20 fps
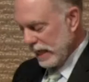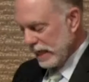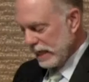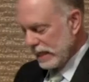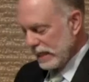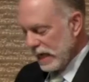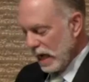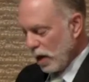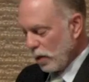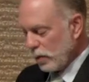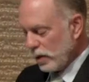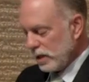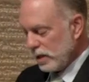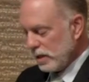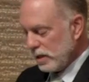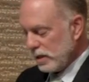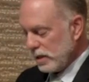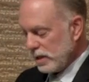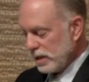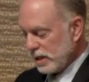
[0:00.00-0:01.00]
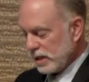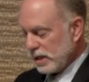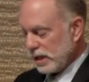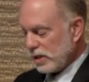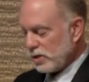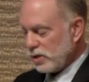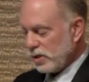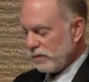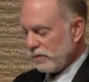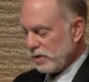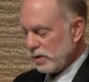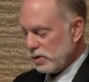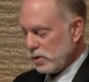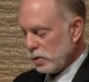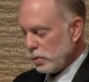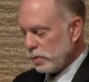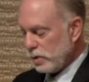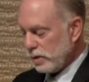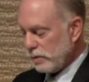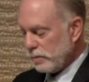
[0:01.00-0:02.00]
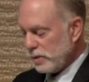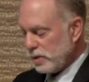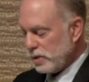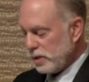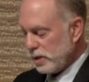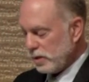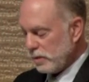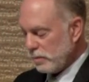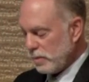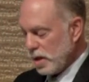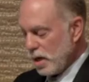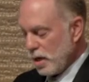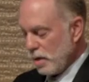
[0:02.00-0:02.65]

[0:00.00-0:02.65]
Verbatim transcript: now in the collection of the Ludwig Museum,